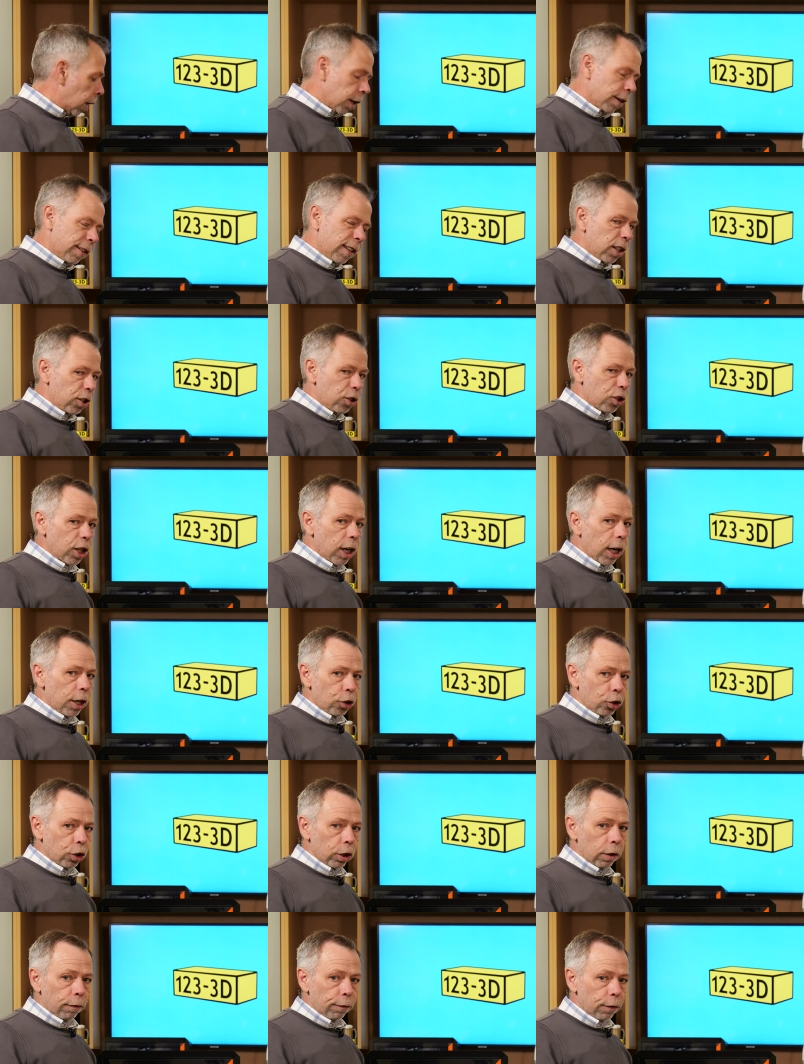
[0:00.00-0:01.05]
an
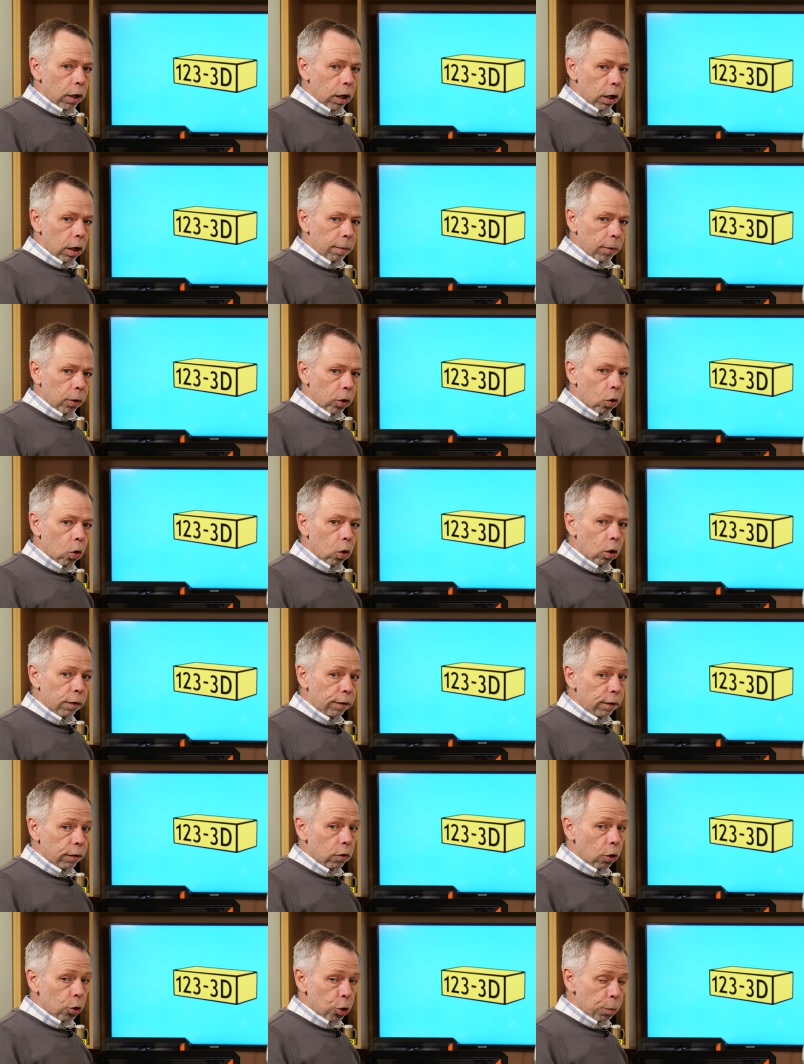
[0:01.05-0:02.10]
educational environment or
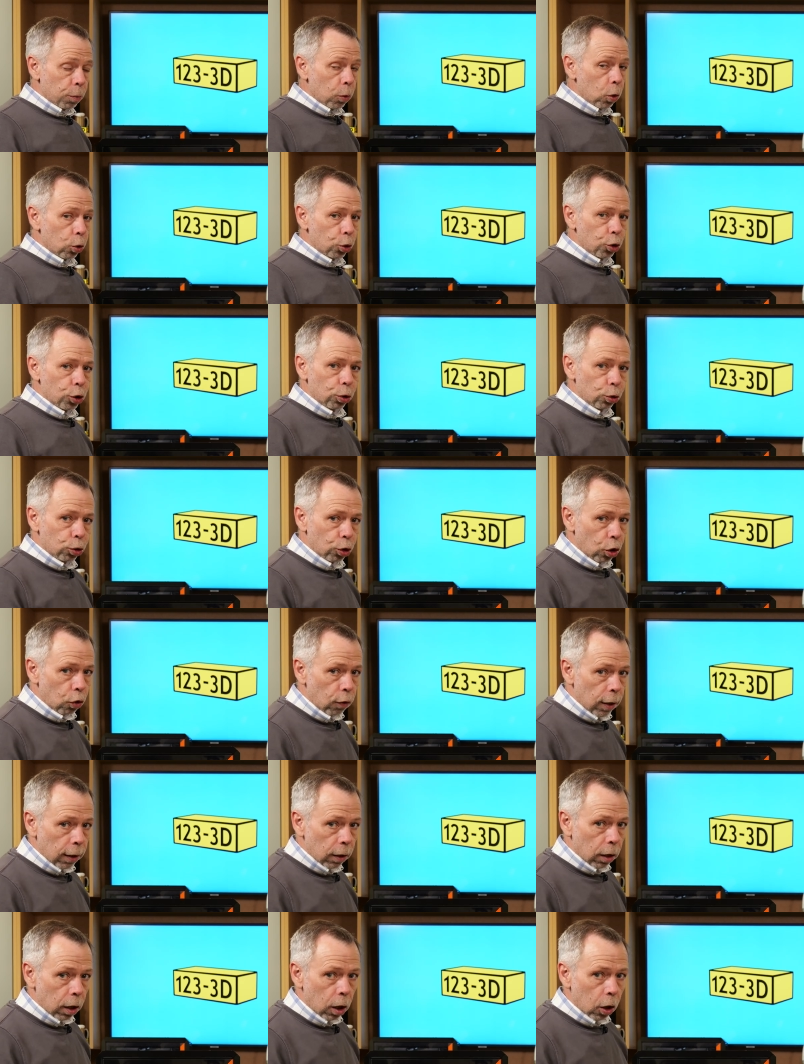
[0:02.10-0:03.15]
if you've got small children
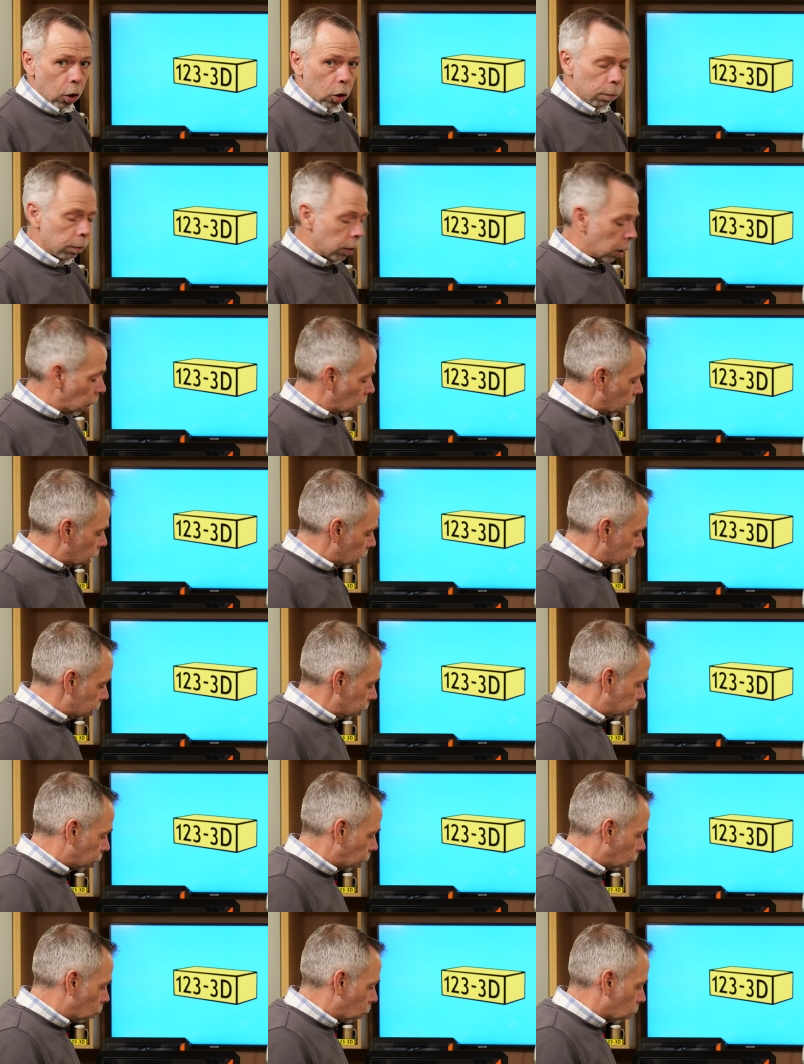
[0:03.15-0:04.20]
around at home,
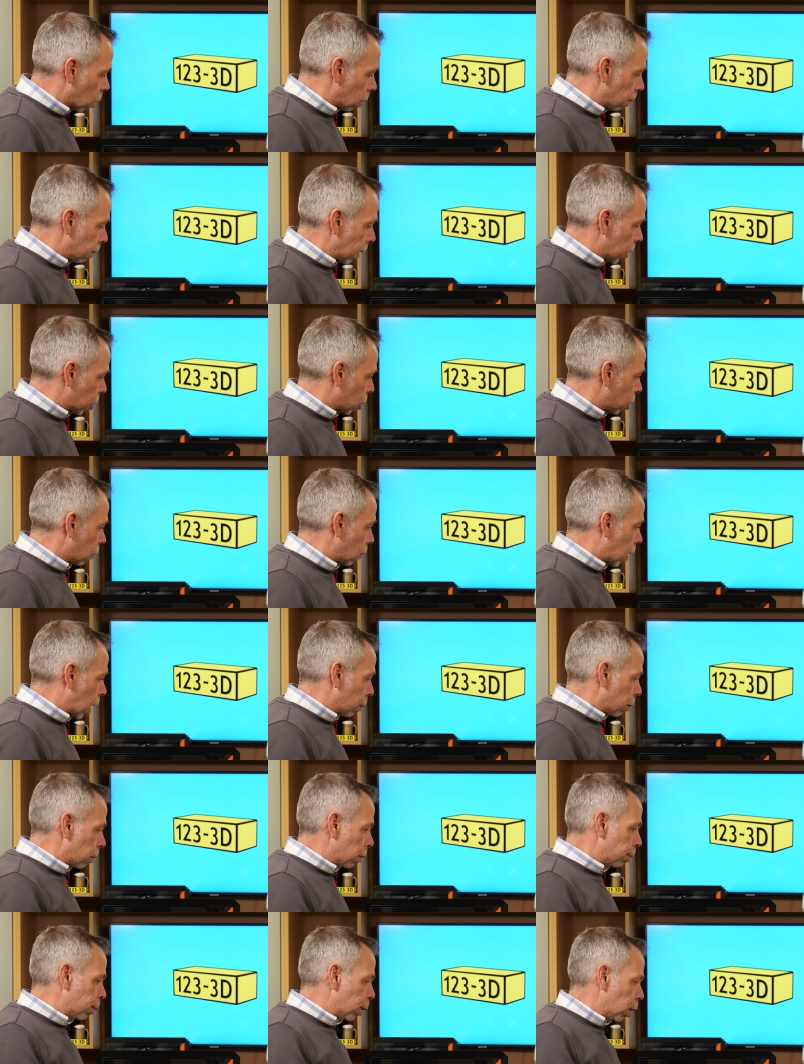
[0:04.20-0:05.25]
you don't want them messing
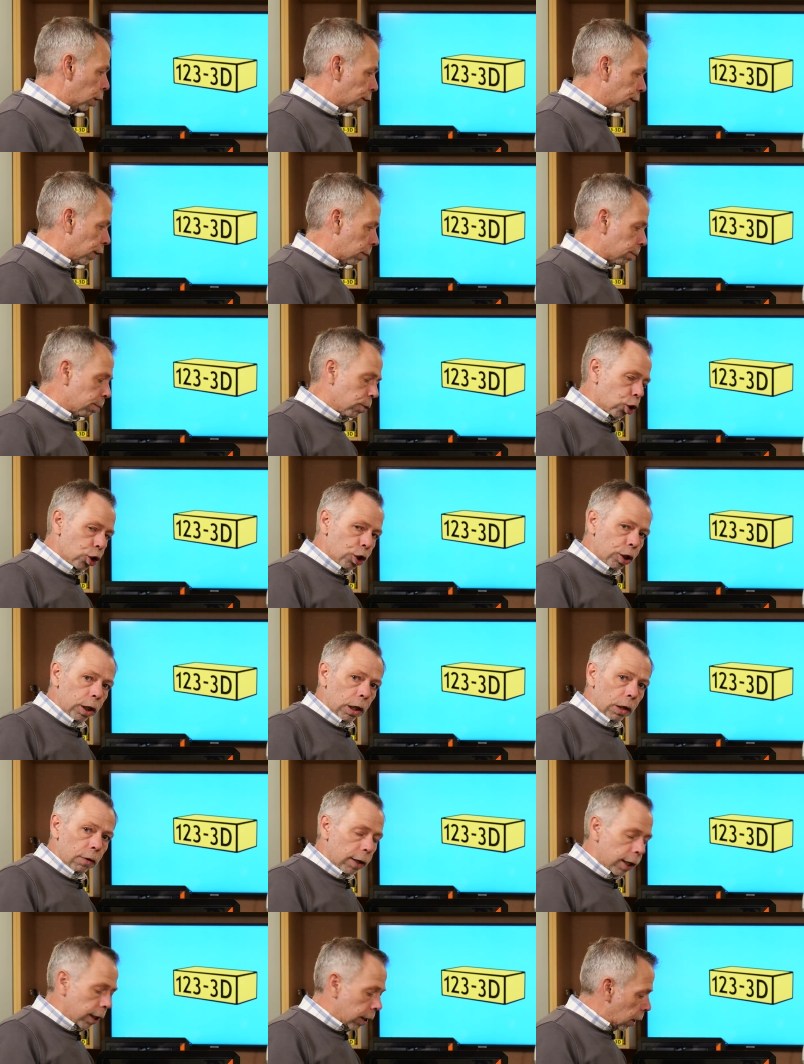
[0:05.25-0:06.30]
around with moving
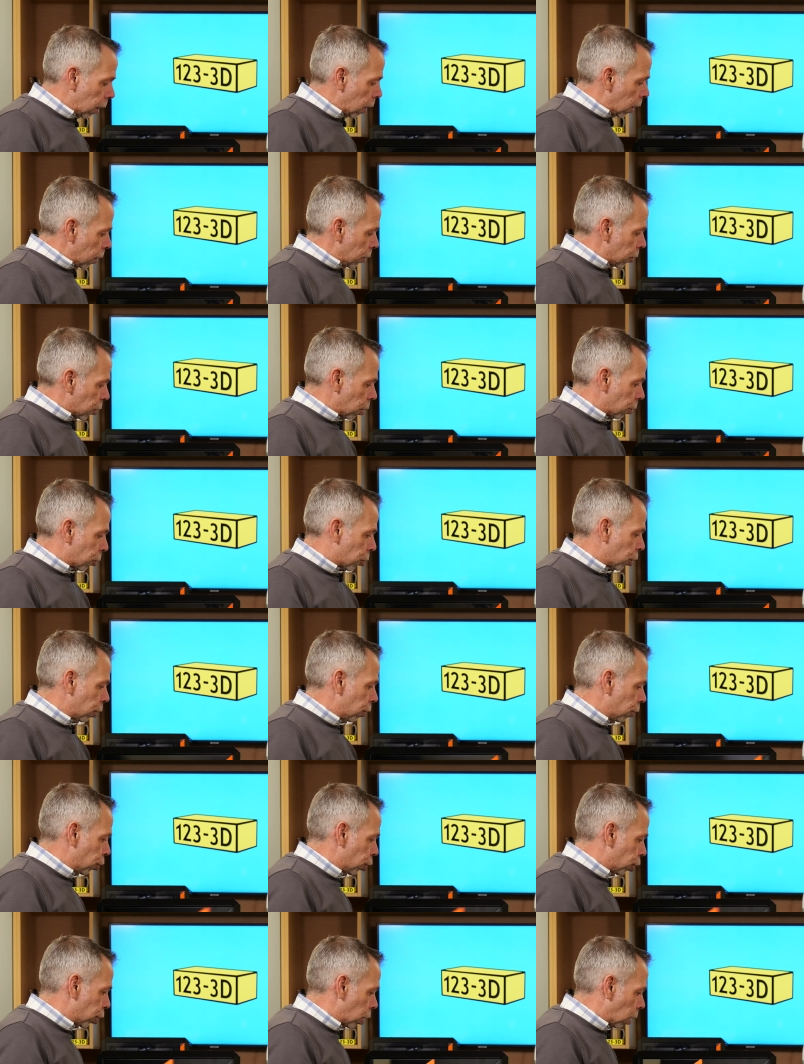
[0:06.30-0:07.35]
machinery. So as soon
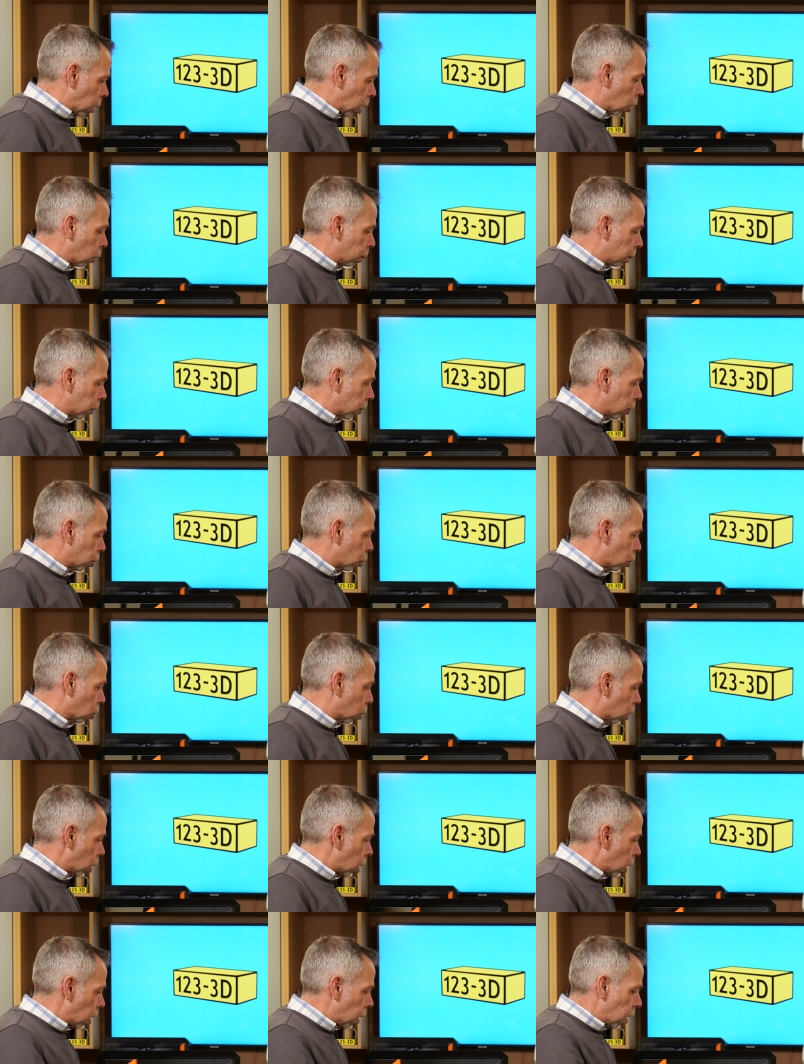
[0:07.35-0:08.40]
as you open the
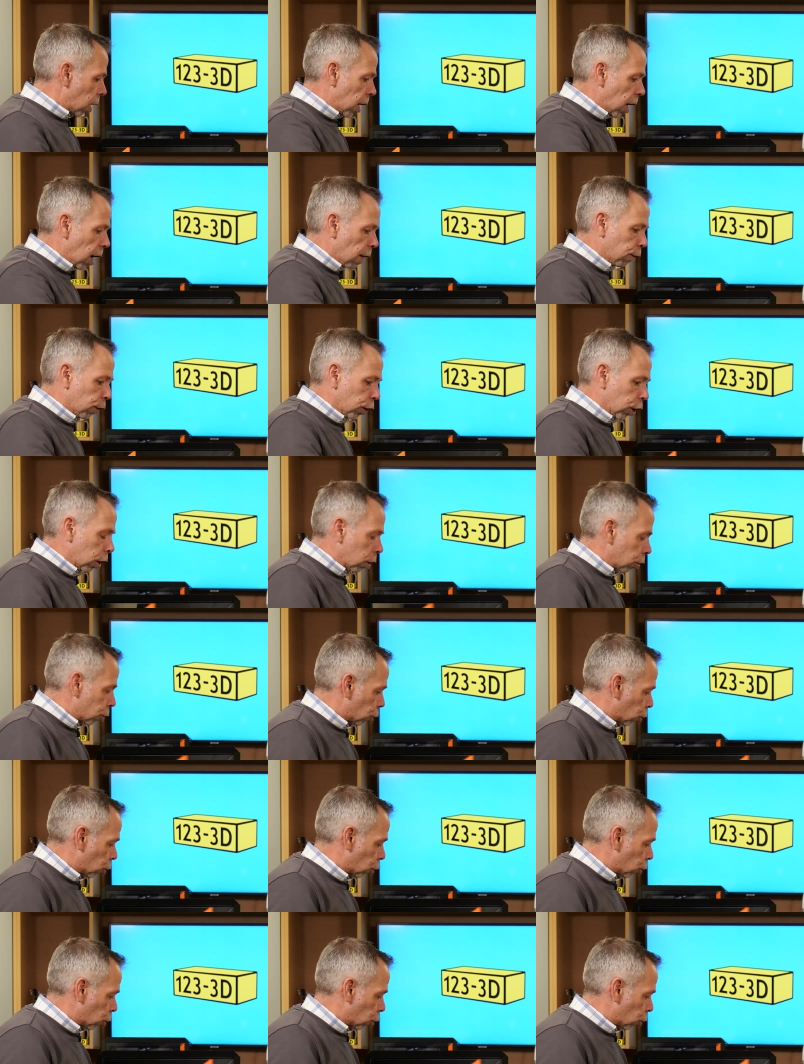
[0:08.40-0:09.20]
door, everything will